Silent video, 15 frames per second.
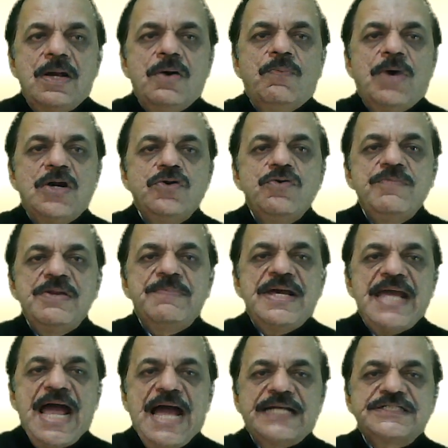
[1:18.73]
What do we mean by
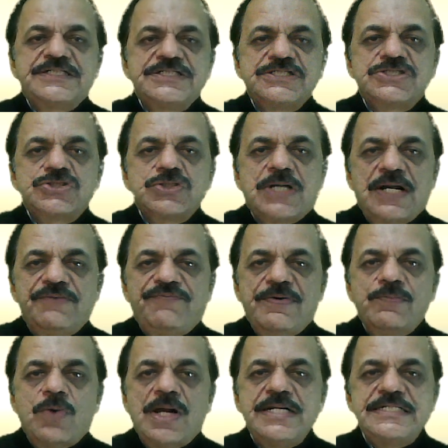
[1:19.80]
actions to
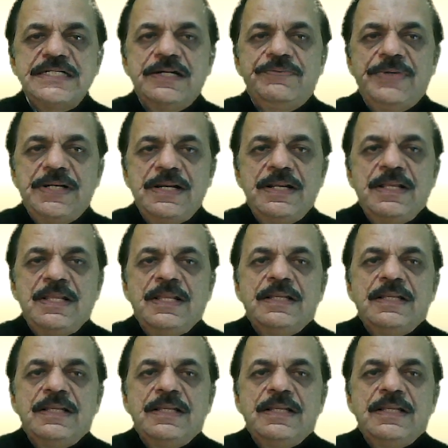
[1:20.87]
confirm quality level?